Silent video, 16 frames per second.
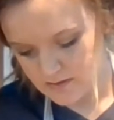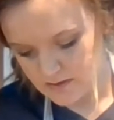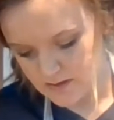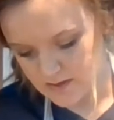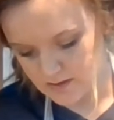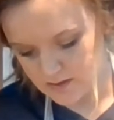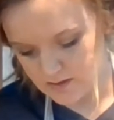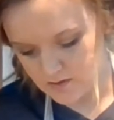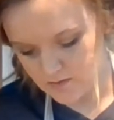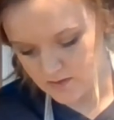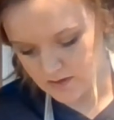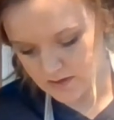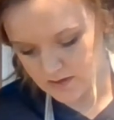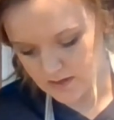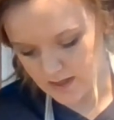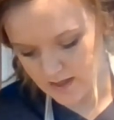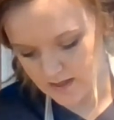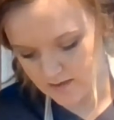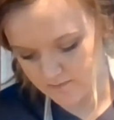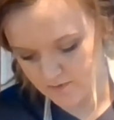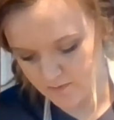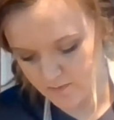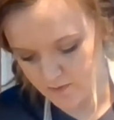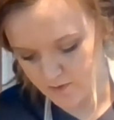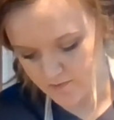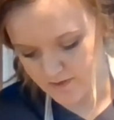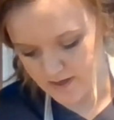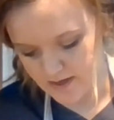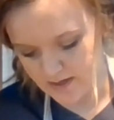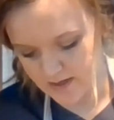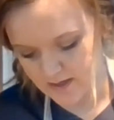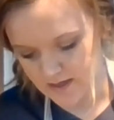into the side of the bowl
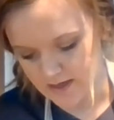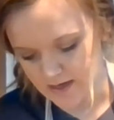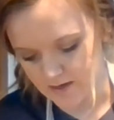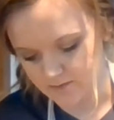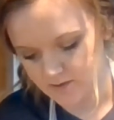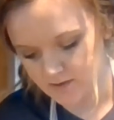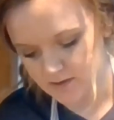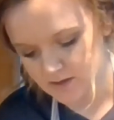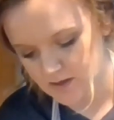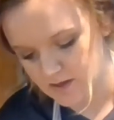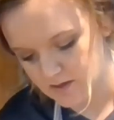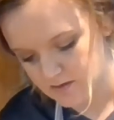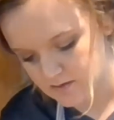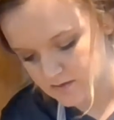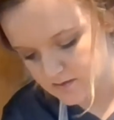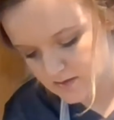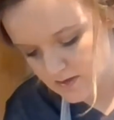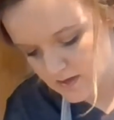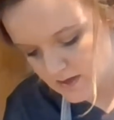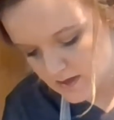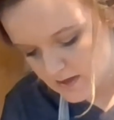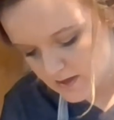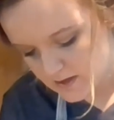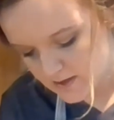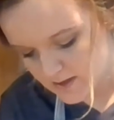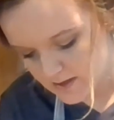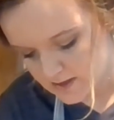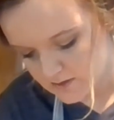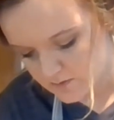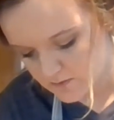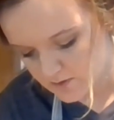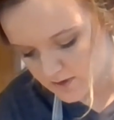that I can now see.
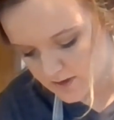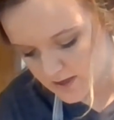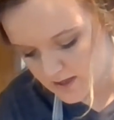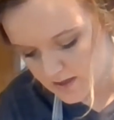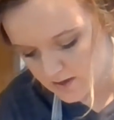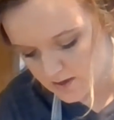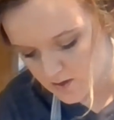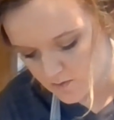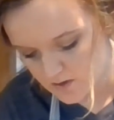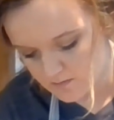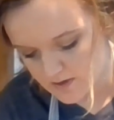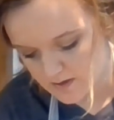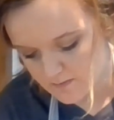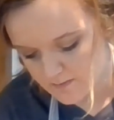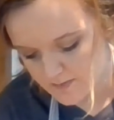This will then go on my